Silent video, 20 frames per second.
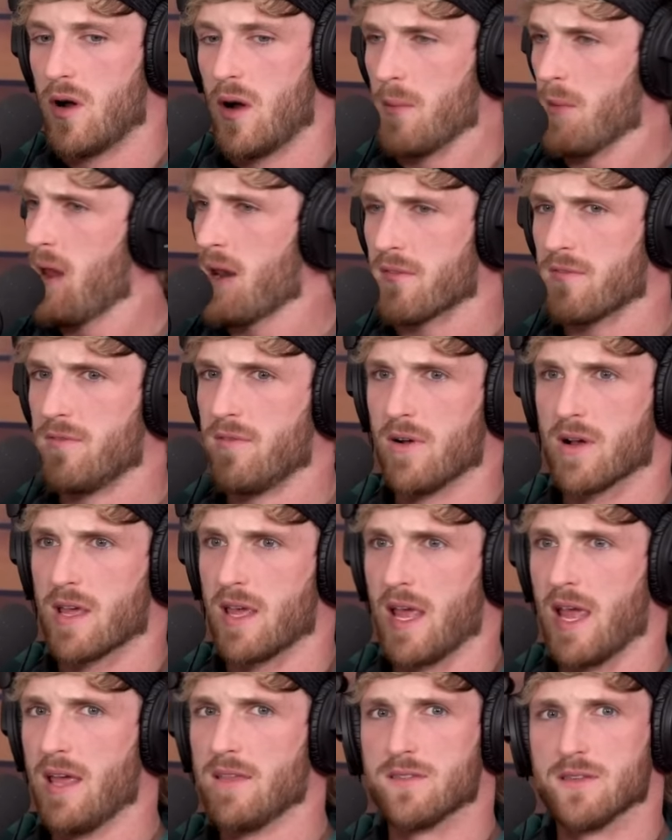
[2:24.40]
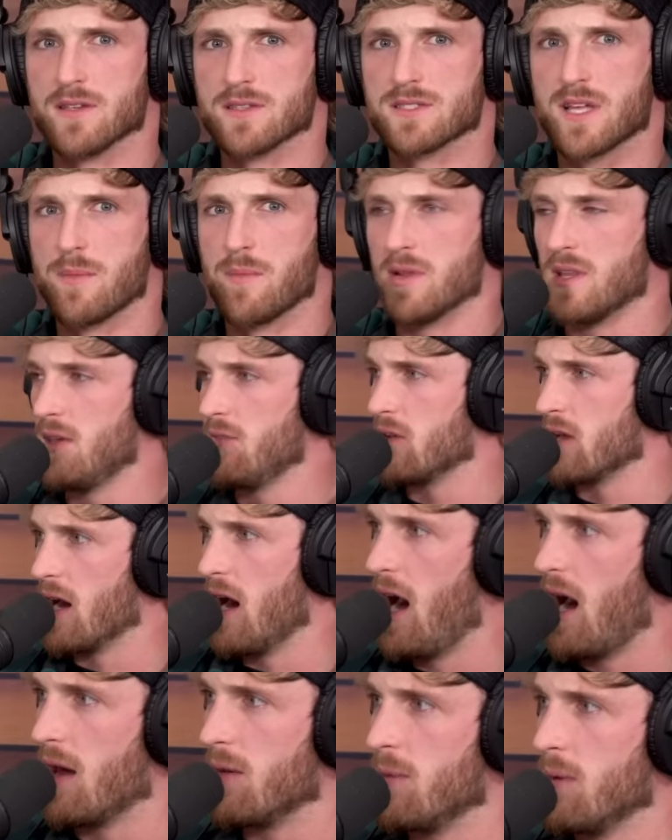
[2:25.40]
not a fucking atheist. I believe in
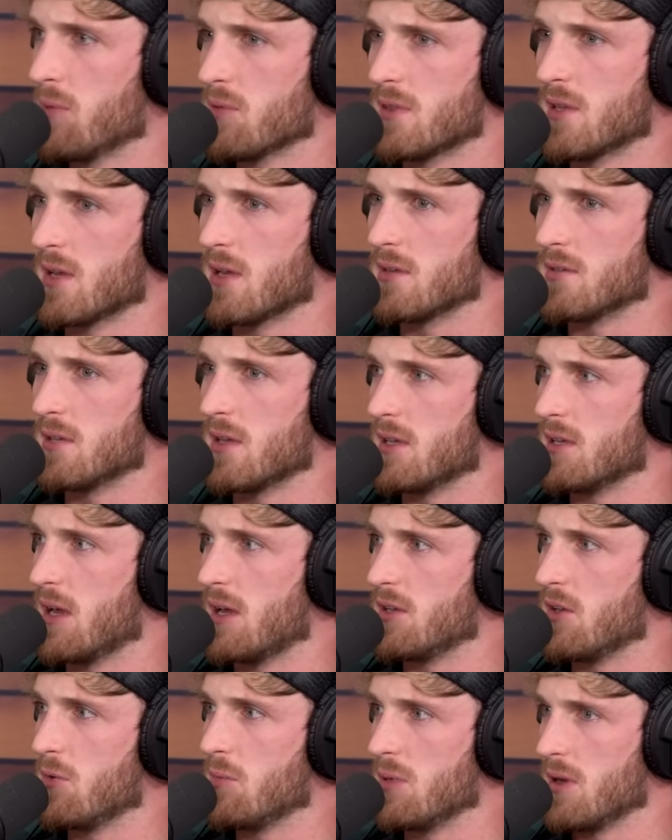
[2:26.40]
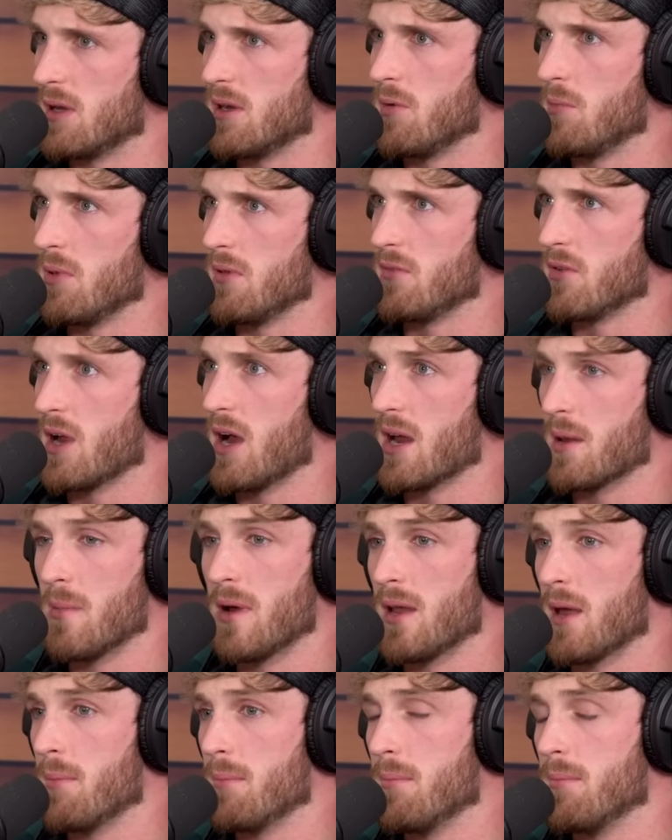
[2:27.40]
God. People think I don't believe in God. It
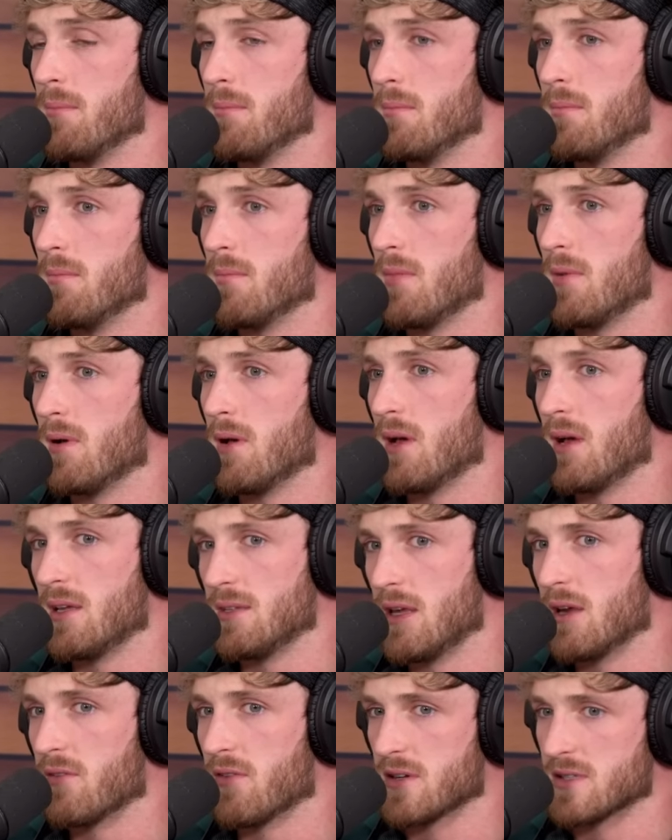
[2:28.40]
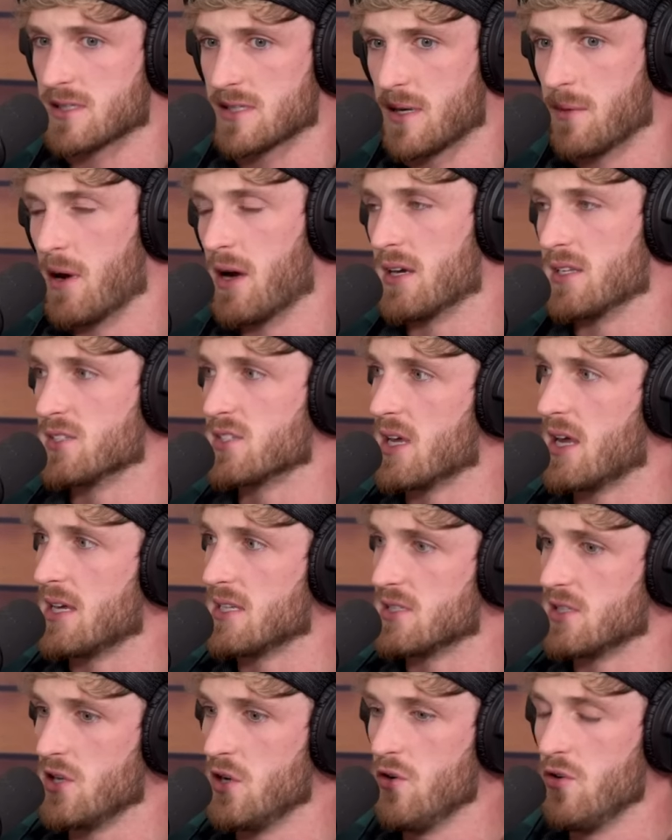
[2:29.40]
might not identify as the same God
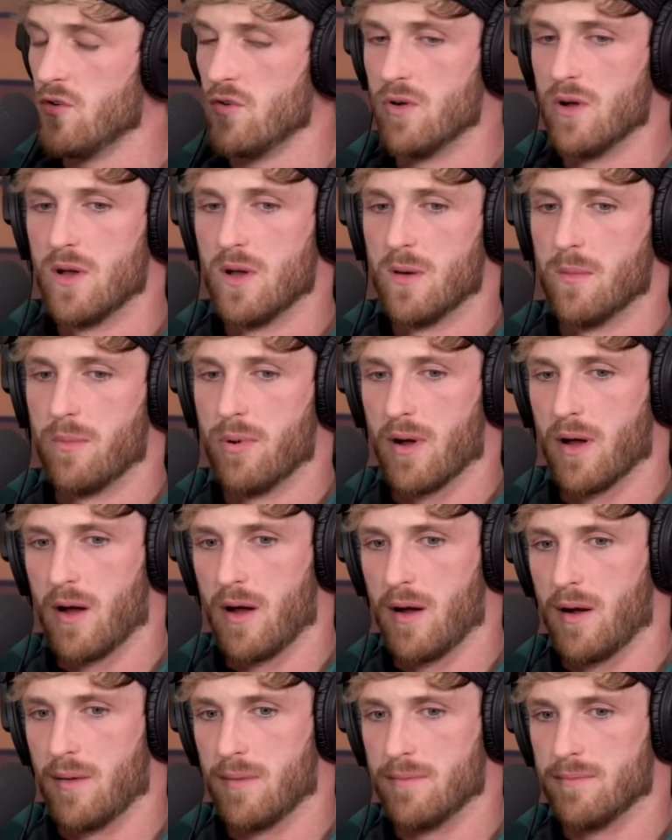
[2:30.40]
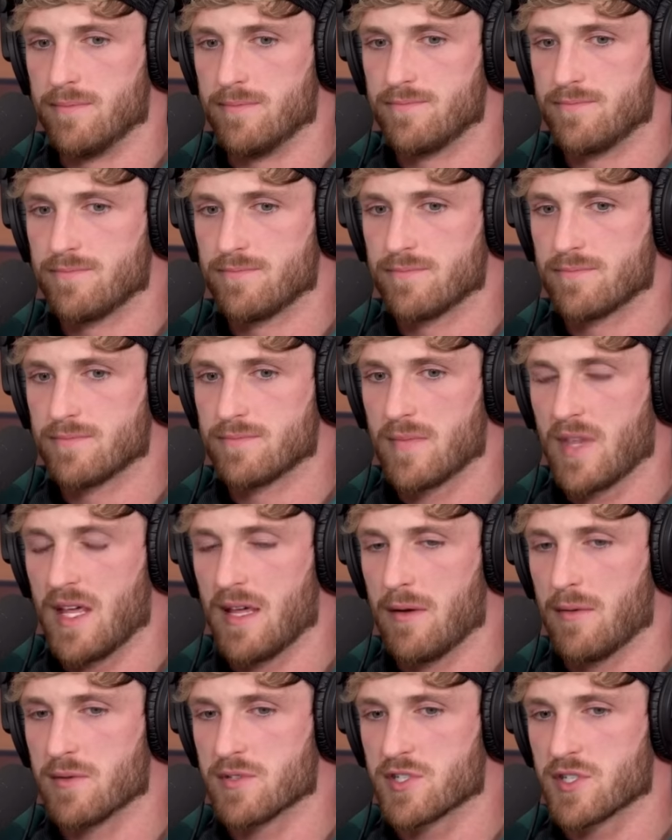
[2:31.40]
as you, but
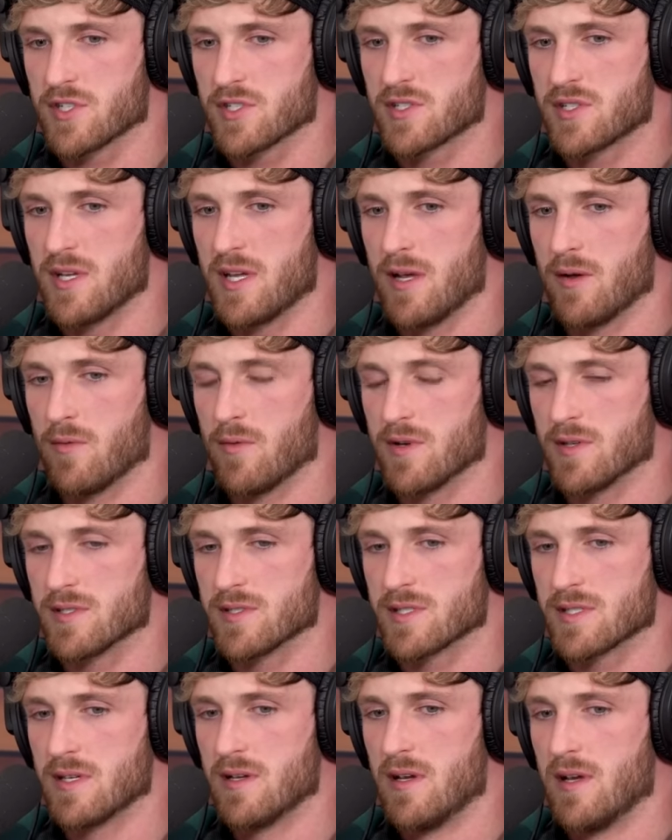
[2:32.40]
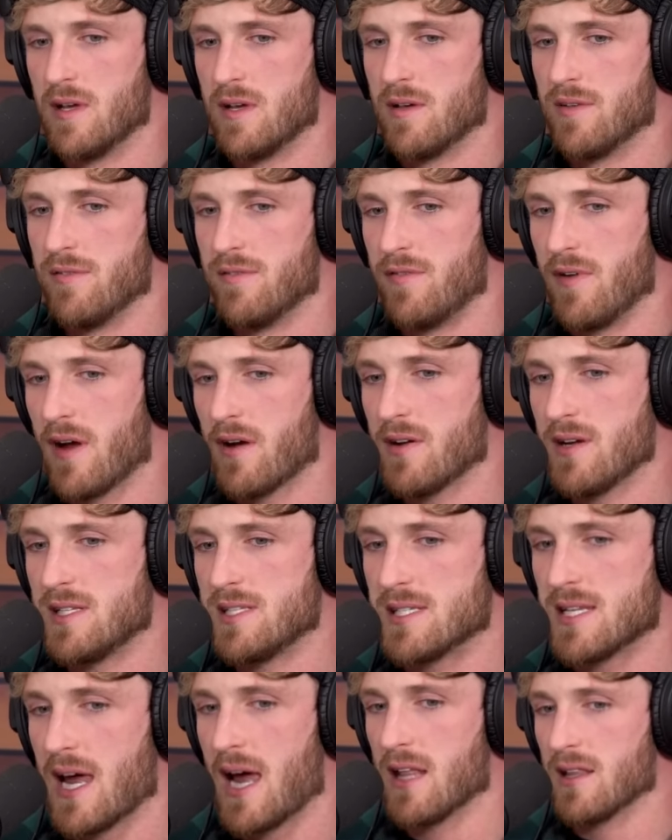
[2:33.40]
it was very
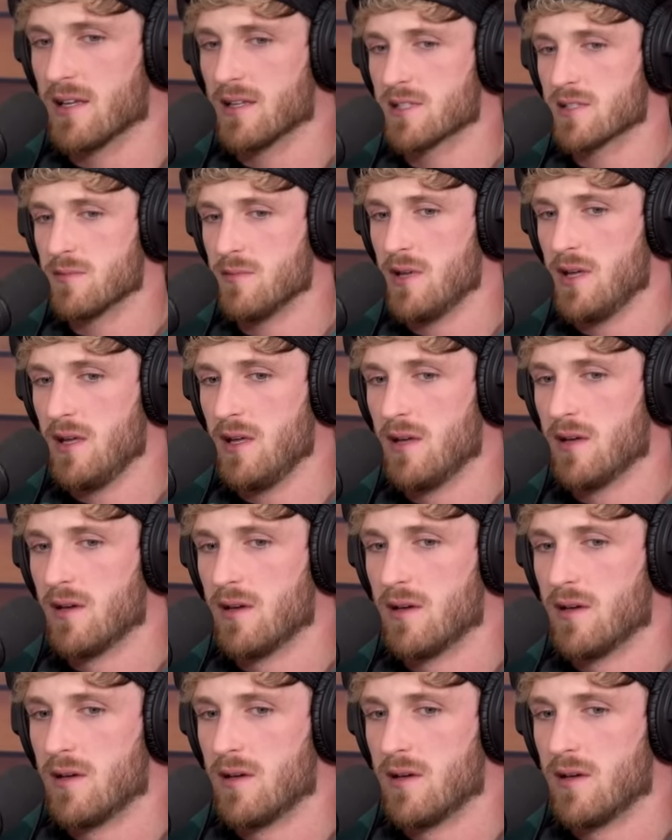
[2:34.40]
telling to me